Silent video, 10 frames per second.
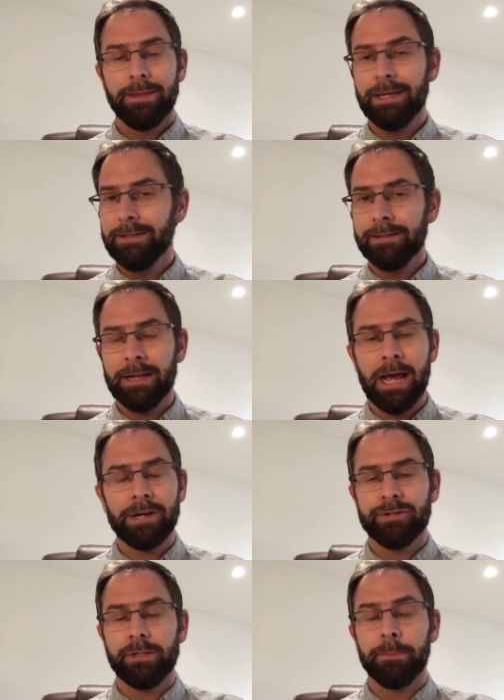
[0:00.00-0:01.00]
they didn't
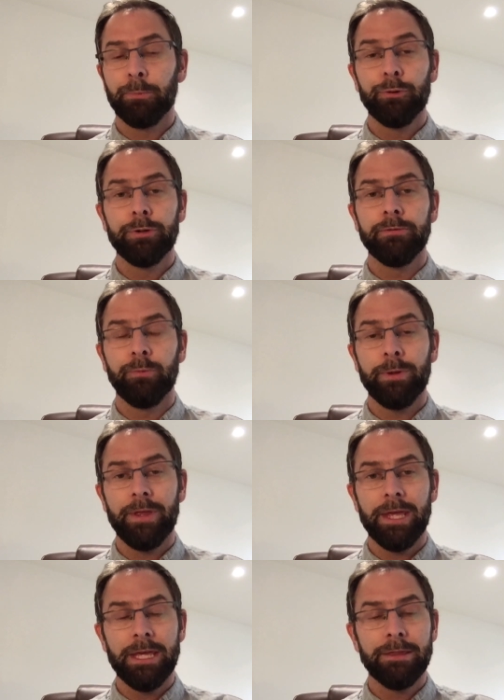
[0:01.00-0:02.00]
actually improve with
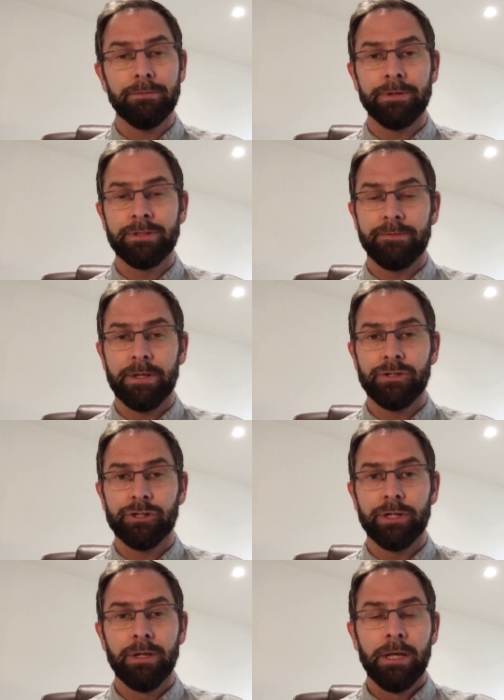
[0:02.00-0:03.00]
either
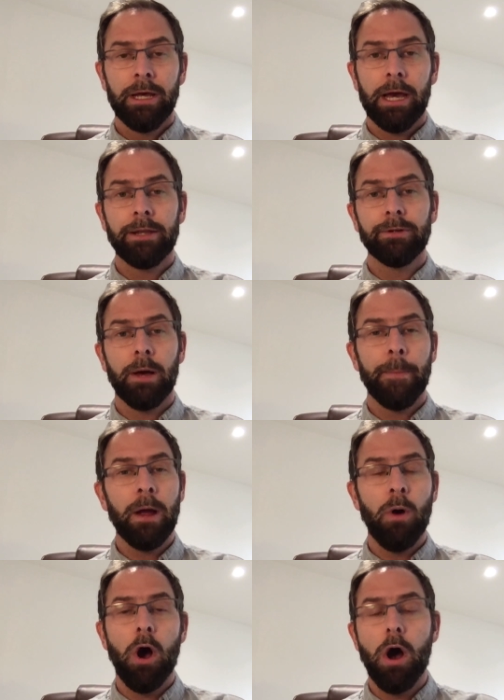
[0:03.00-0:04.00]
intervention. And
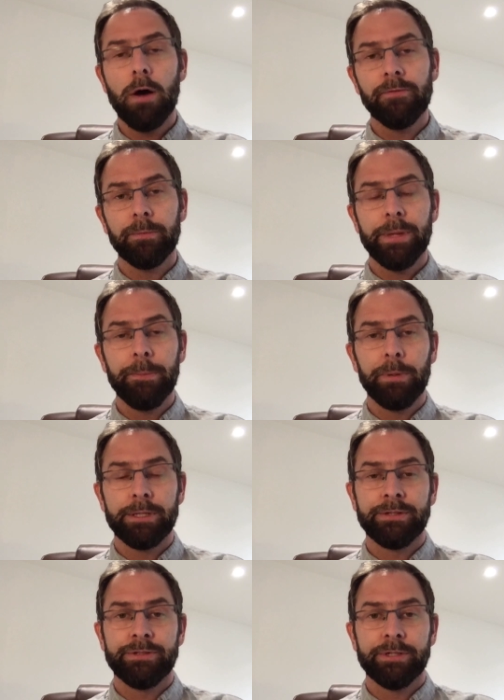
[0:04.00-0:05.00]
about half the people
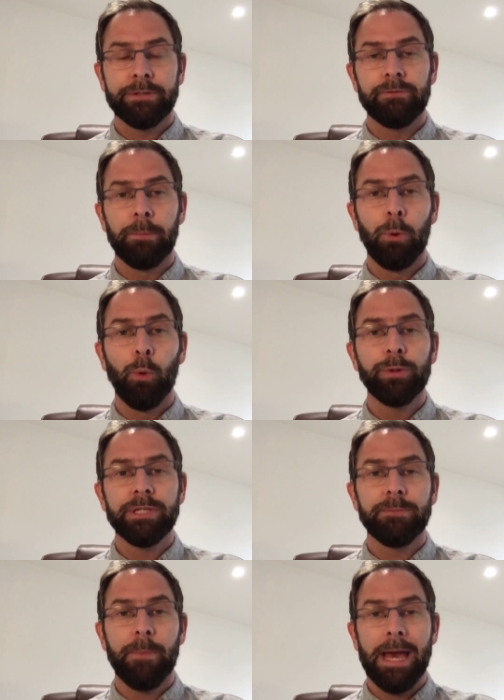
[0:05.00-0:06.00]
in the study
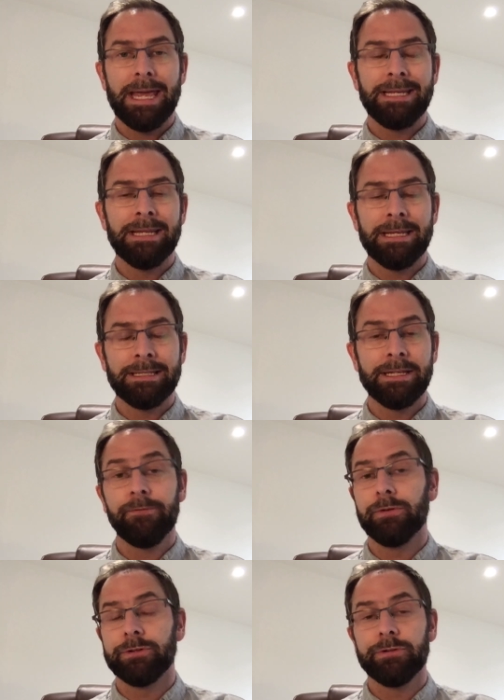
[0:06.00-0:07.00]
reported pain at
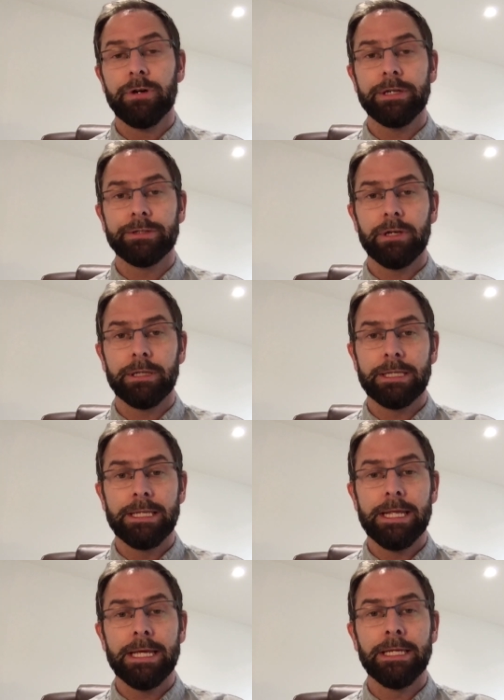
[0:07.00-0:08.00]
different sites, like the
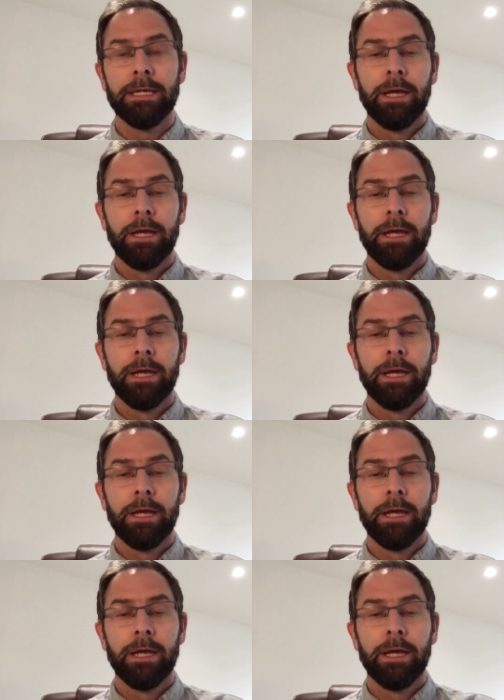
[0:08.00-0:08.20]
knee.